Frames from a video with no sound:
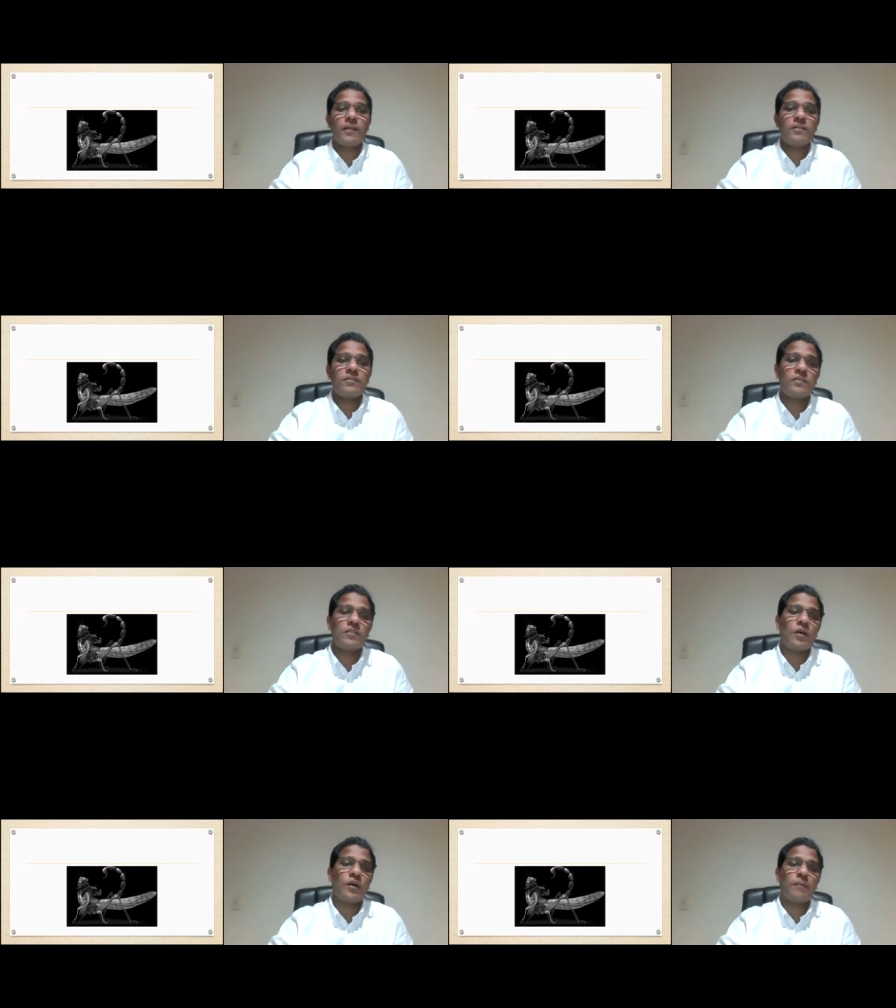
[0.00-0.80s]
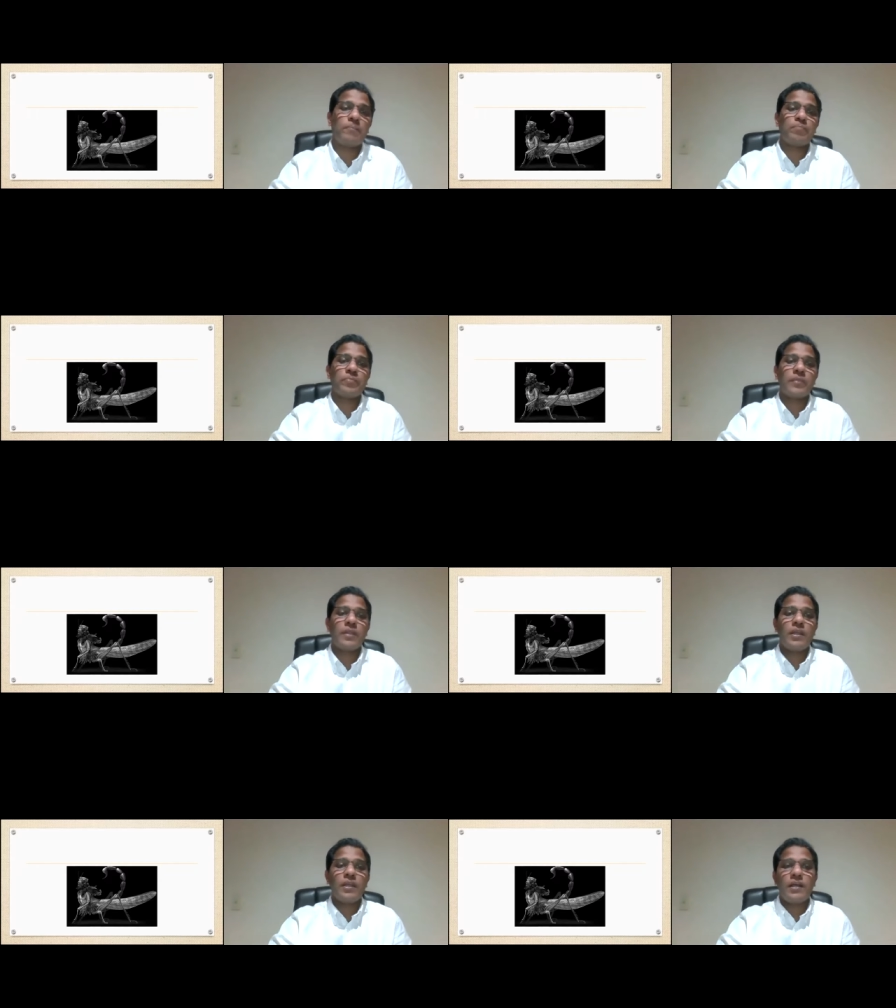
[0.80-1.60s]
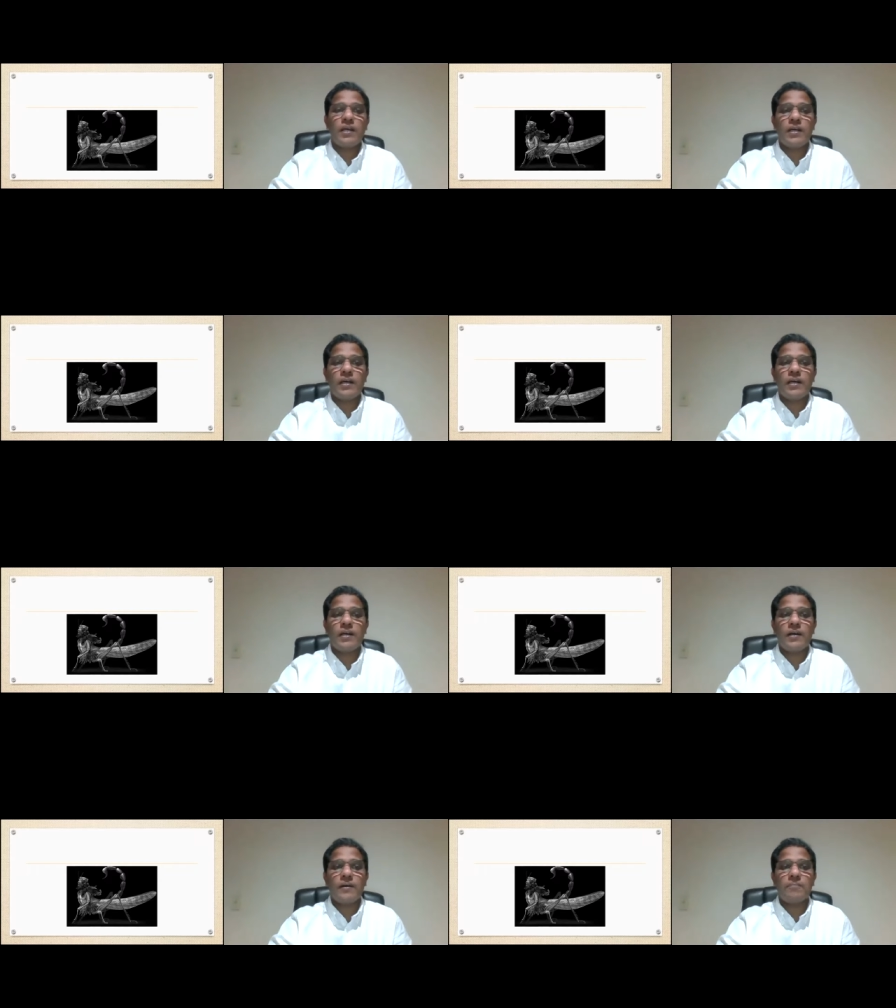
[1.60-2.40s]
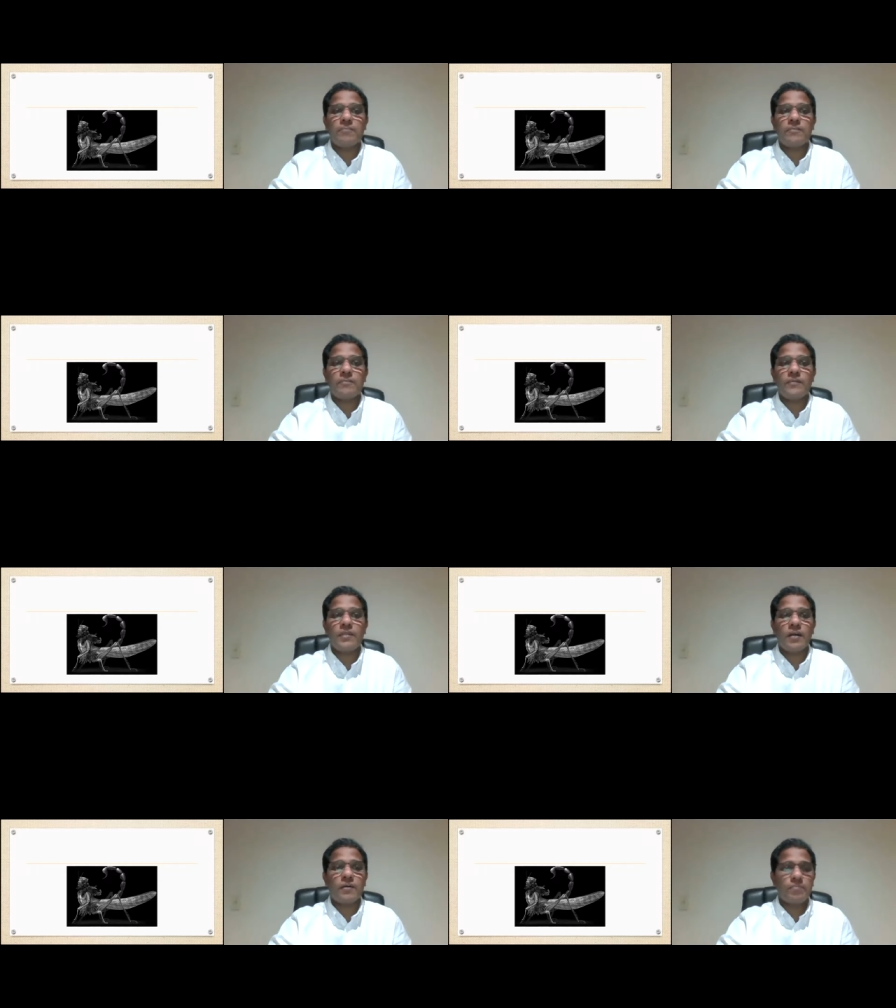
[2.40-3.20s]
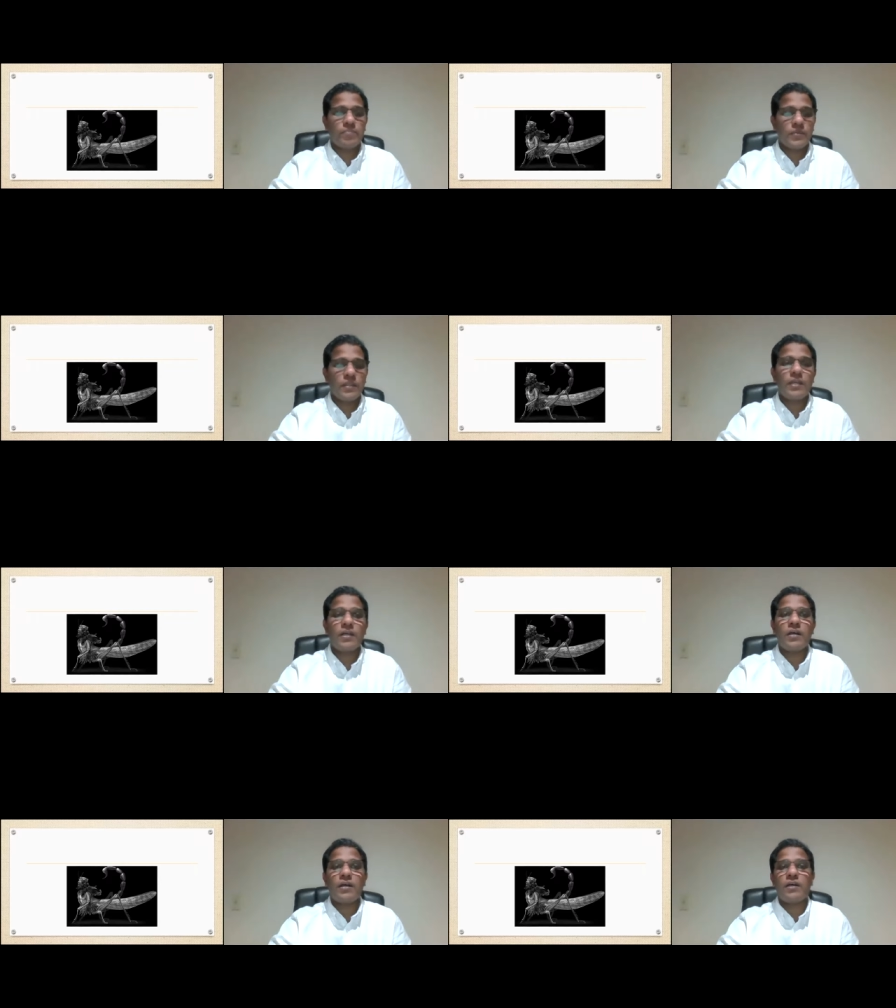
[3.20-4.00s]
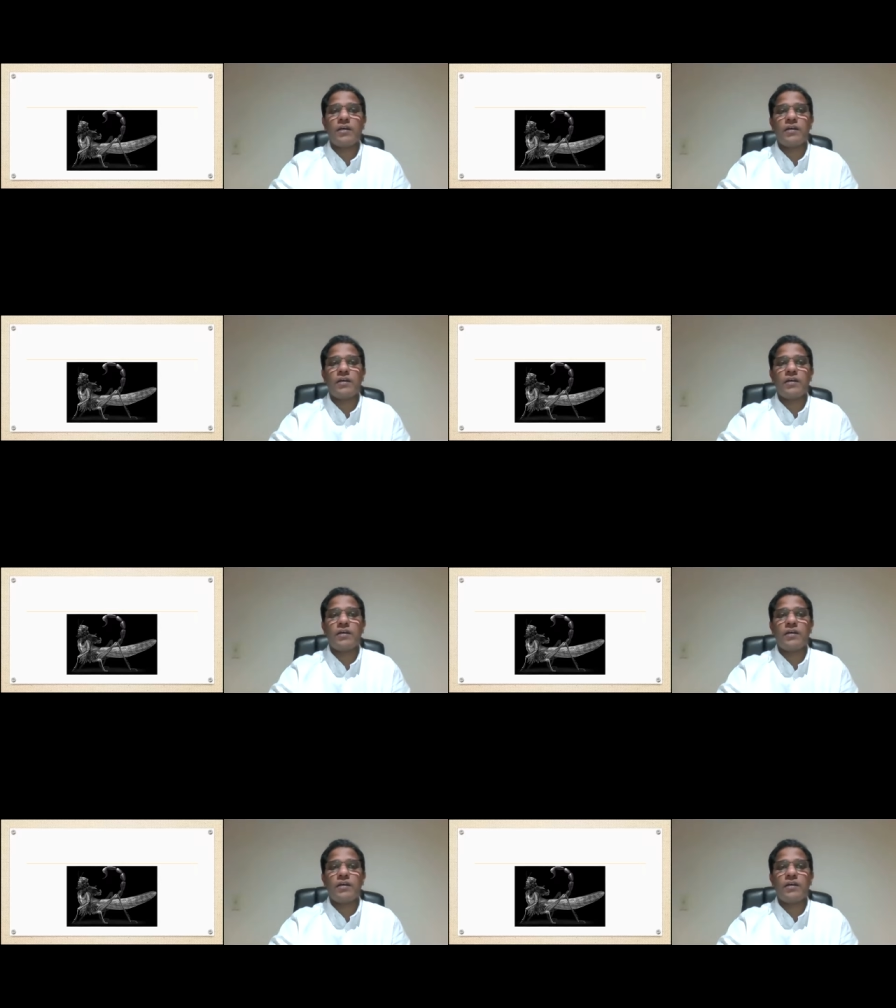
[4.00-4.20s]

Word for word: so um, um now uh,